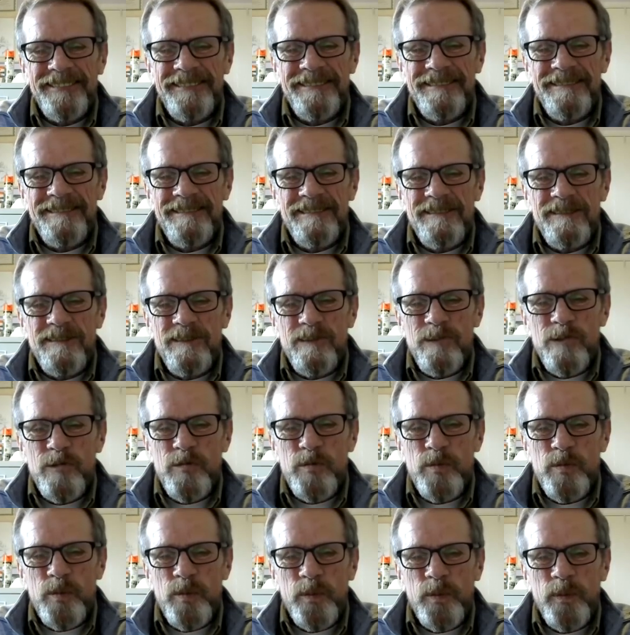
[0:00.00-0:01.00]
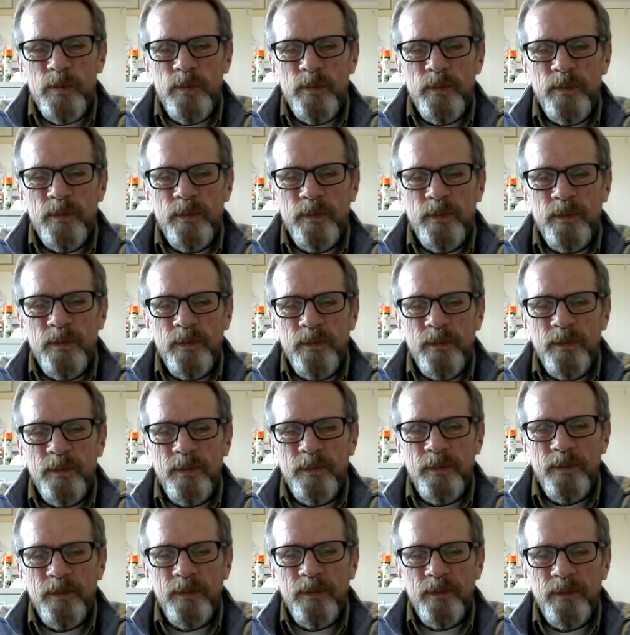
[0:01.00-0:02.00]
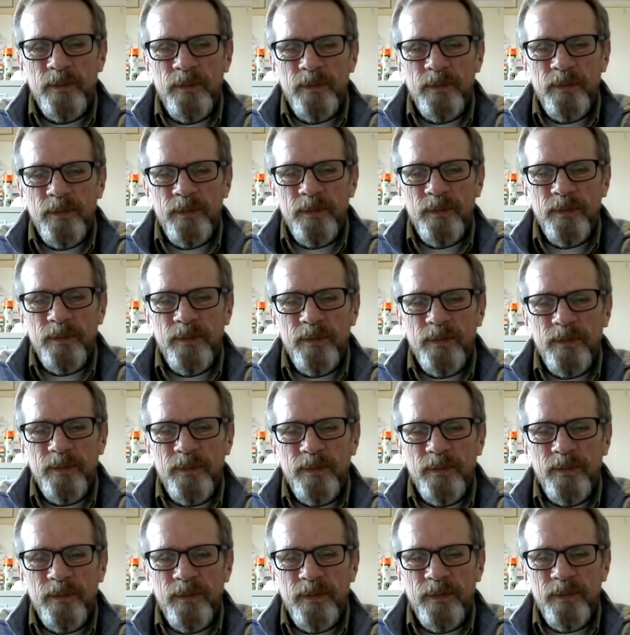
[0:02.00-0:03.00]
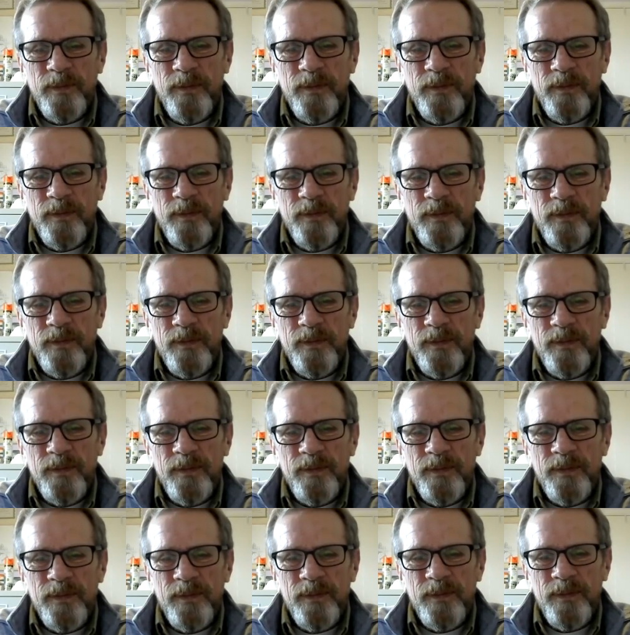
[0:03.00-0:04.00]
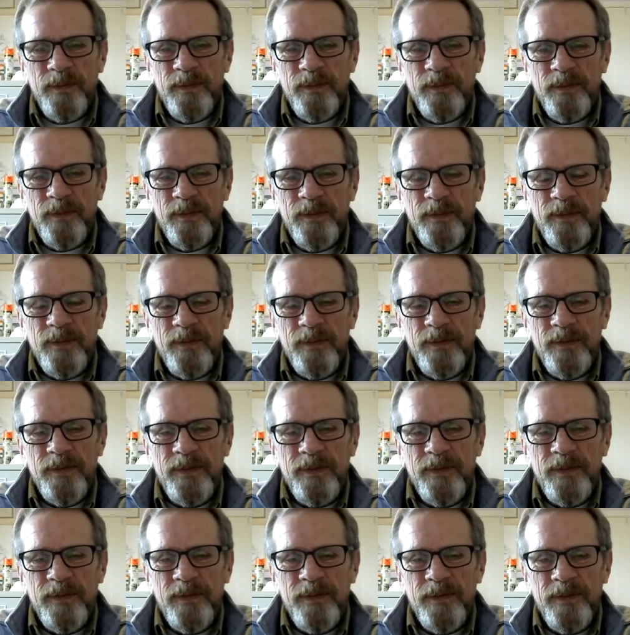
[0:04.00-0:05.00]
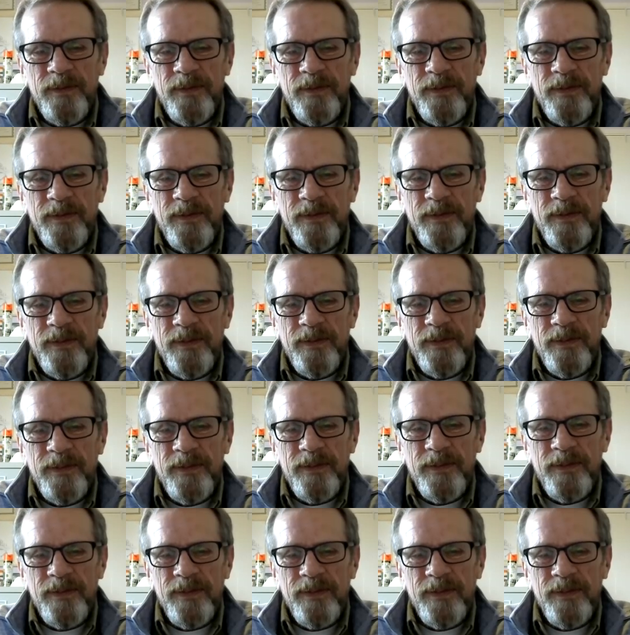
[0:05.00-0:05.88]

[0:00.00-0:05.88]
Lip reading: The person shown says nothing.